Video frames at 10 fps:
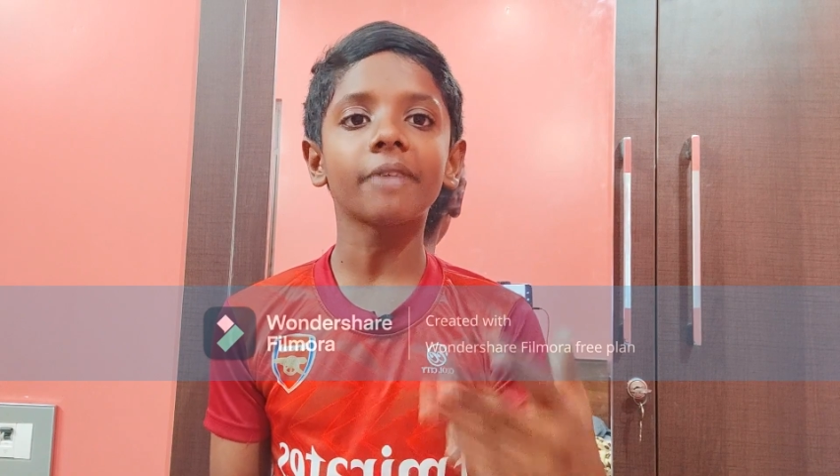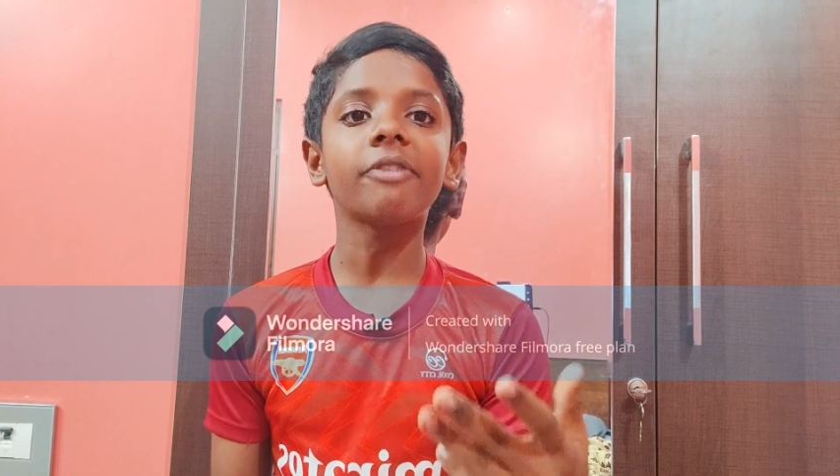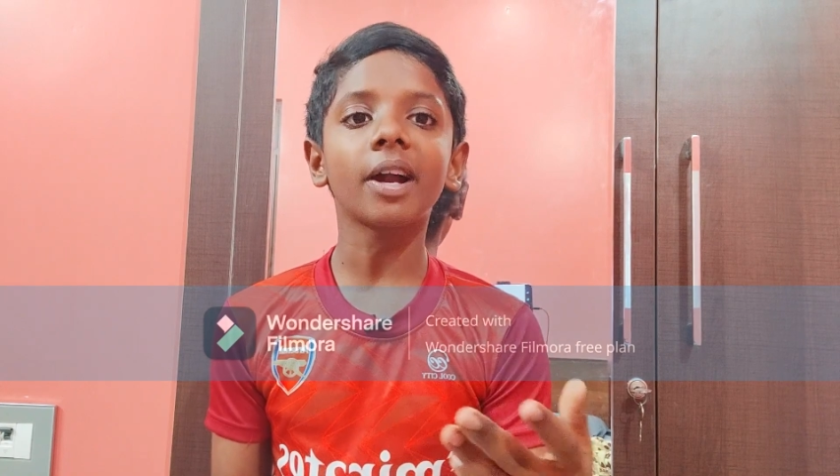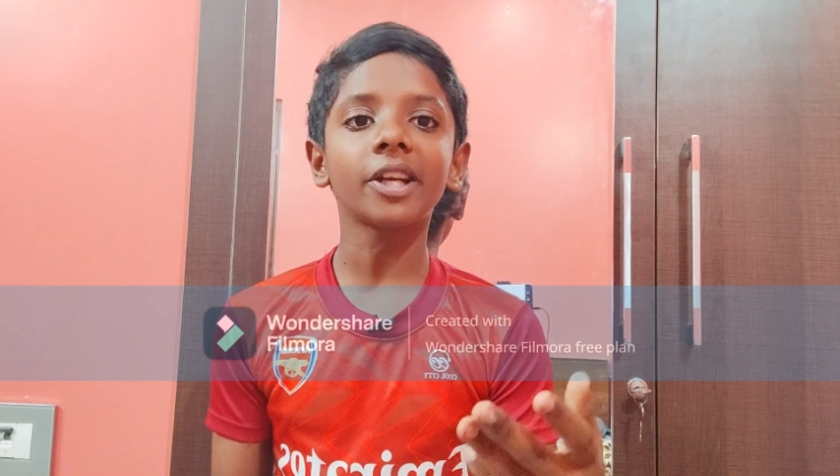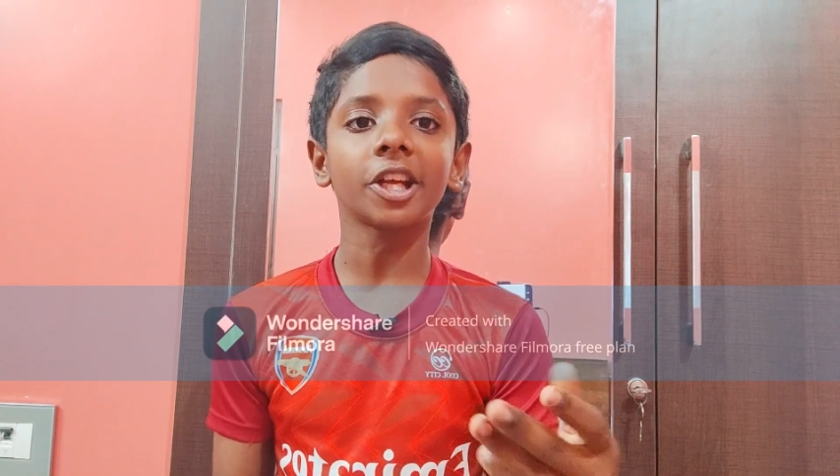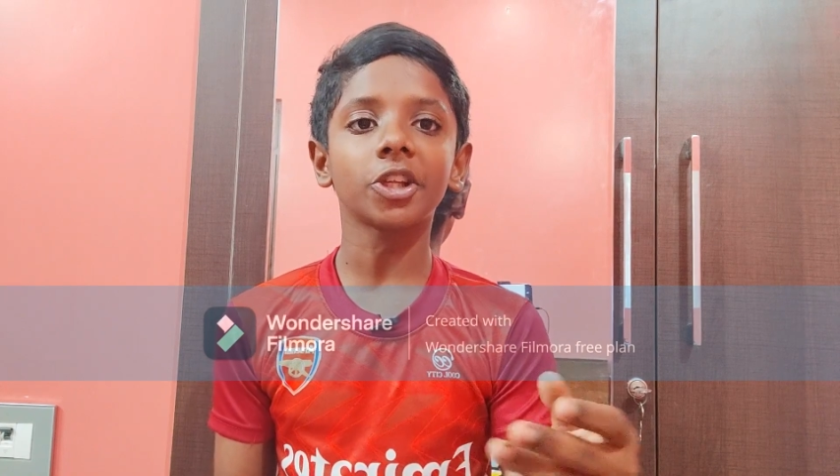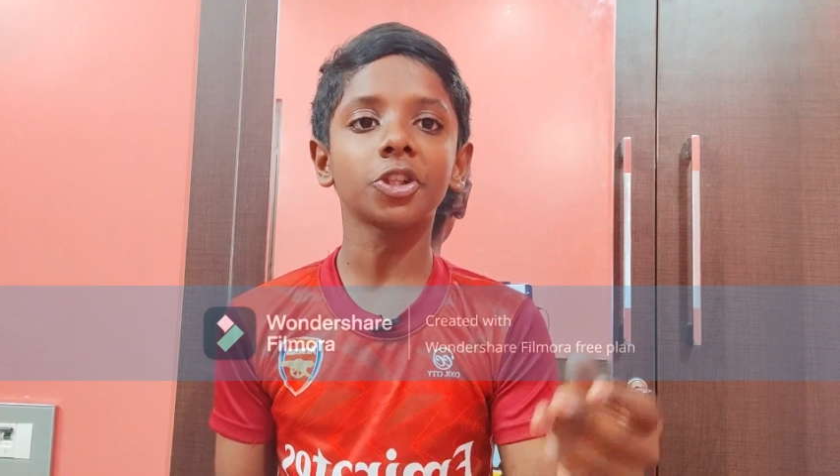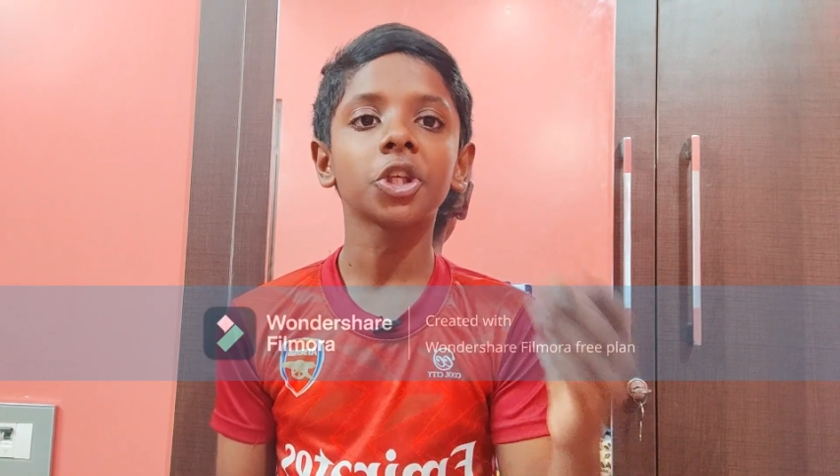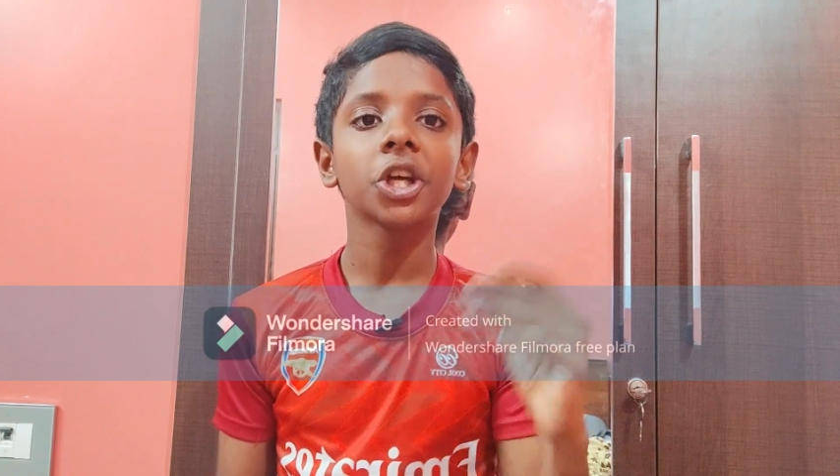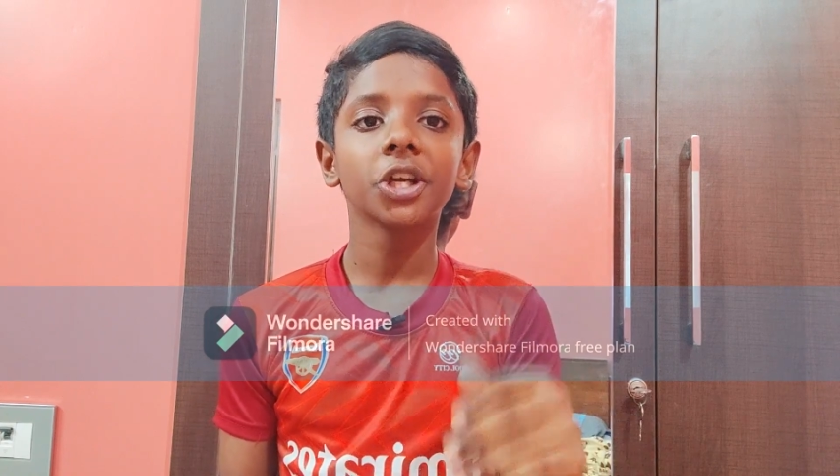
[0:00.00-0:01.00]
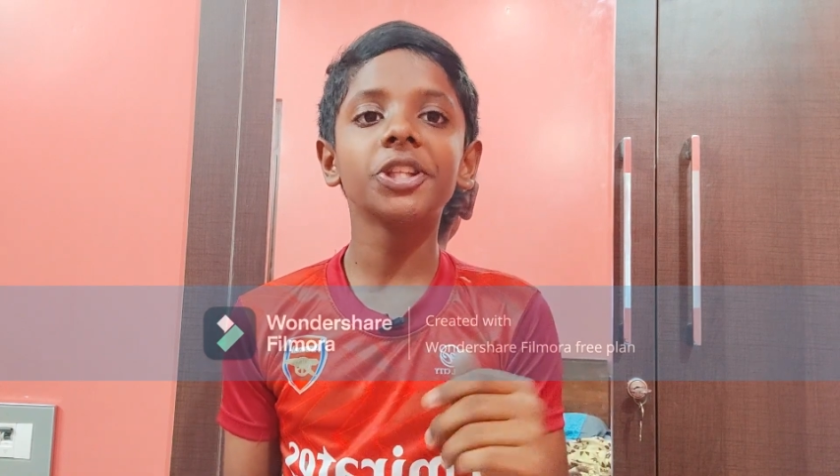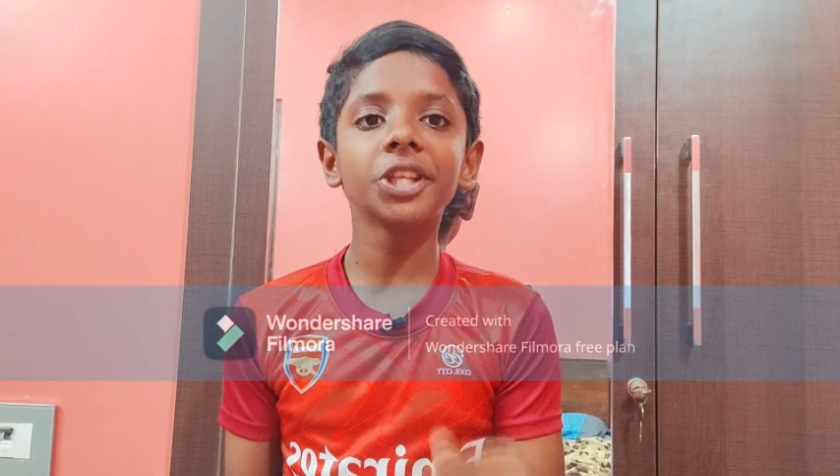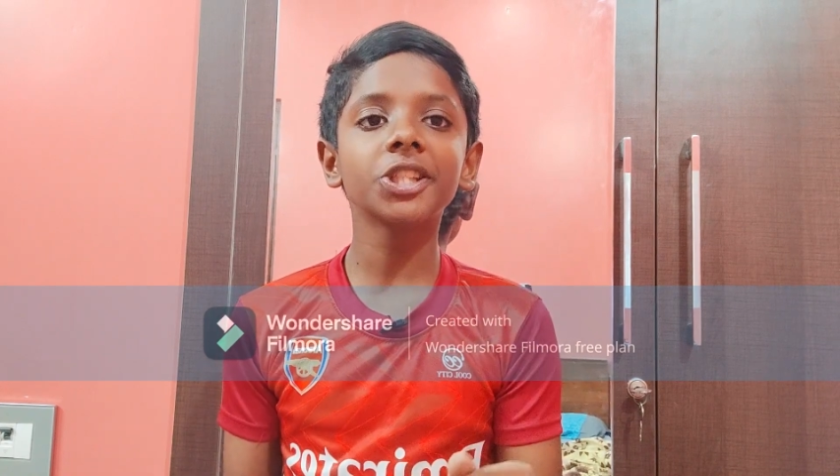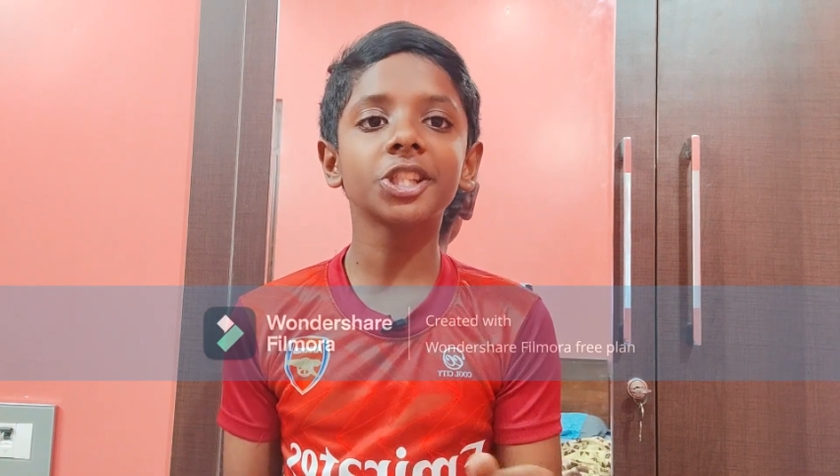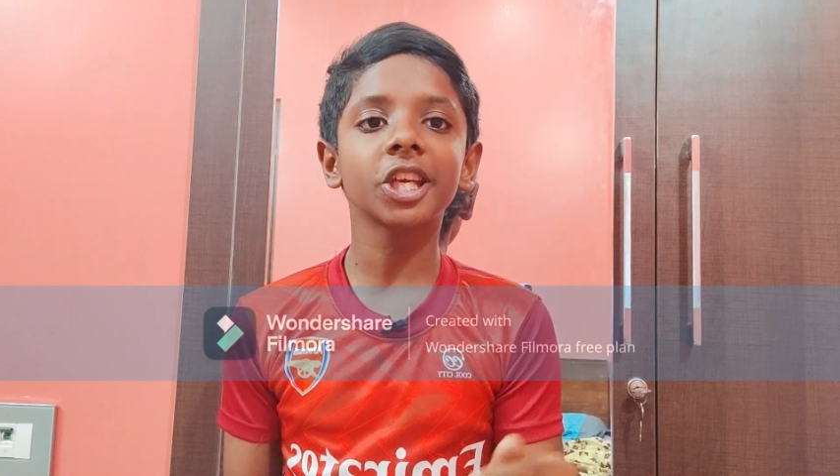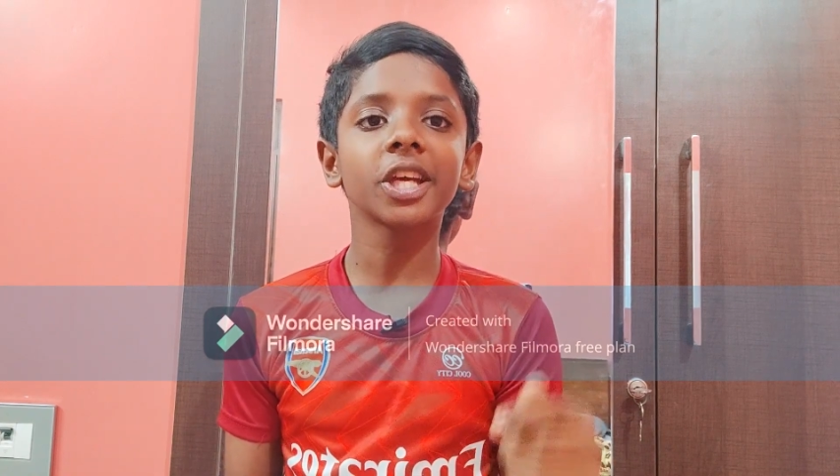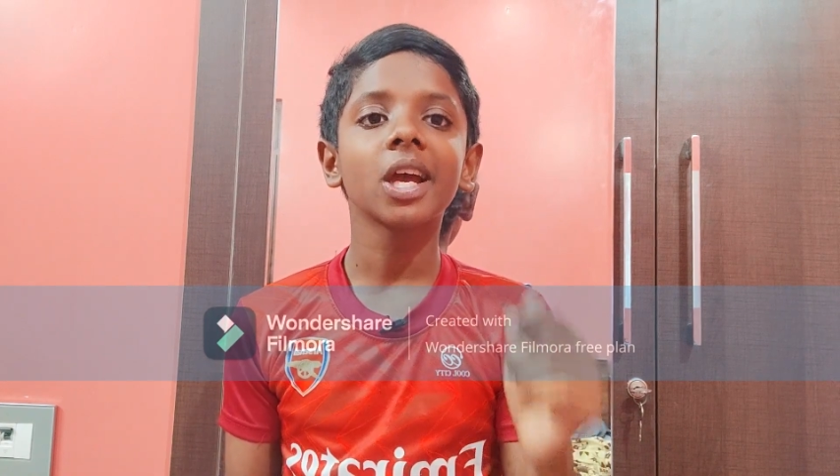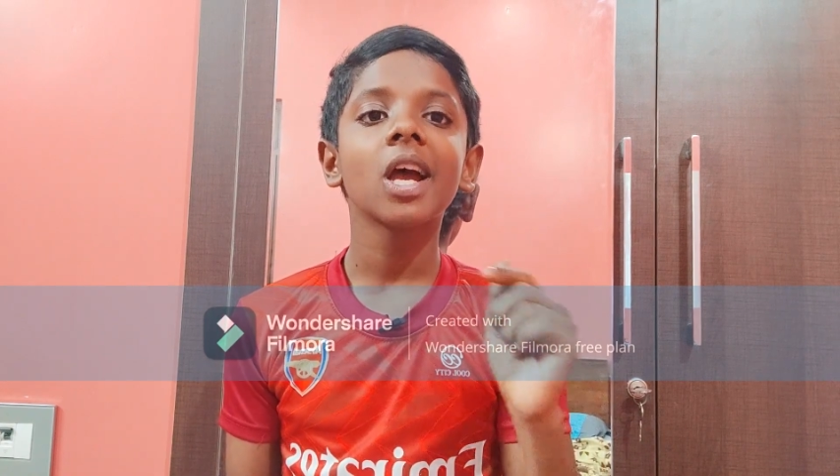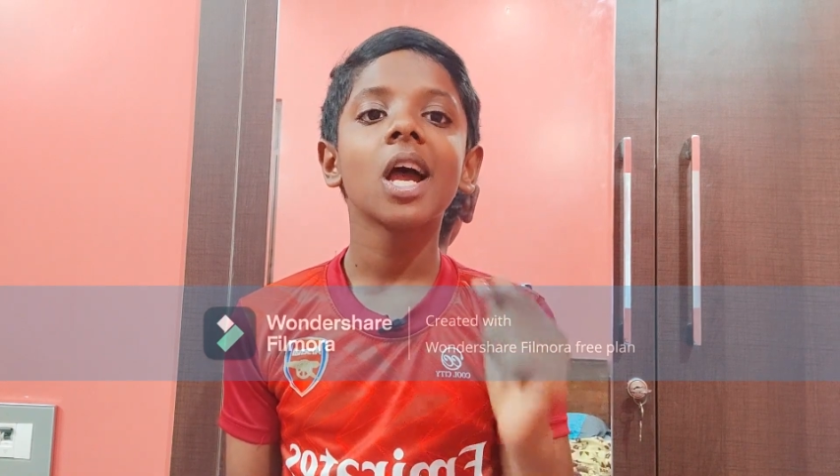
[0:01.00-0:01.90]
advantage in this thing